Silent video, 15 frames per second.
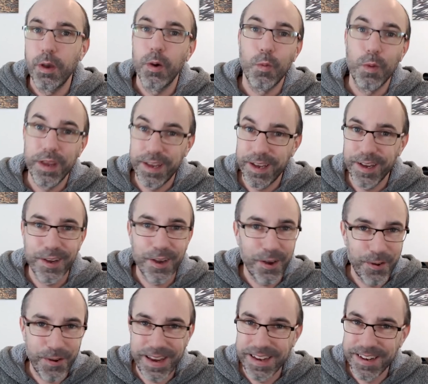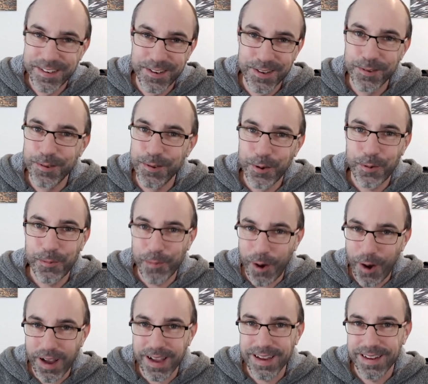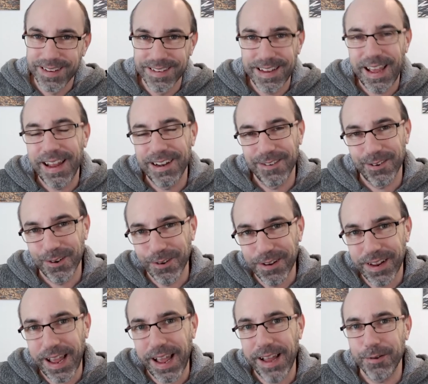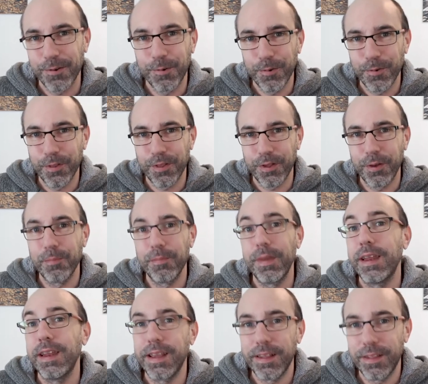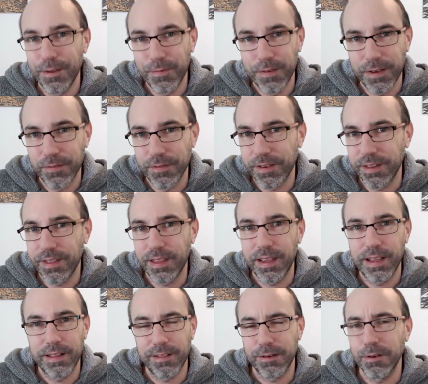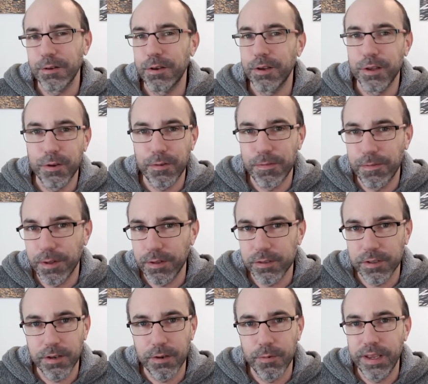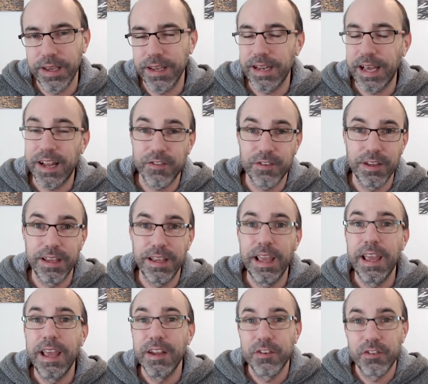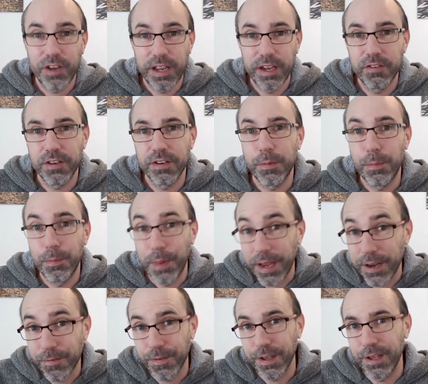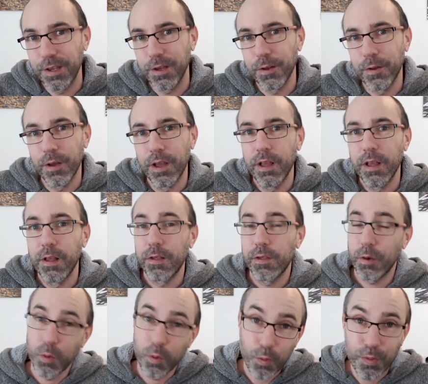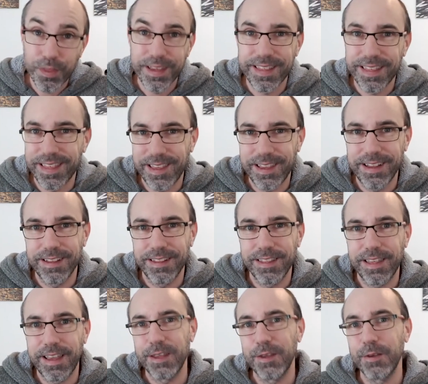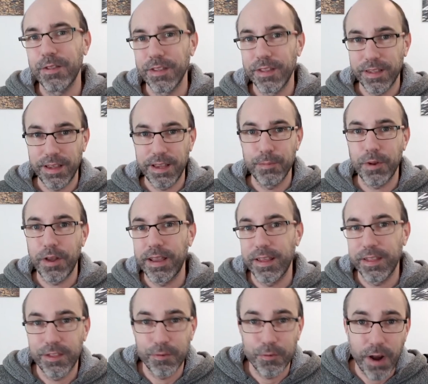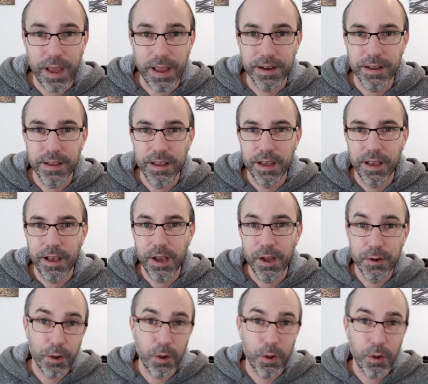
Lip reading: we can go into your mind and look at all the meanings you've given to things, look at your filter. We can actually change it to benefit you. So all these things that used to seem like a threat are no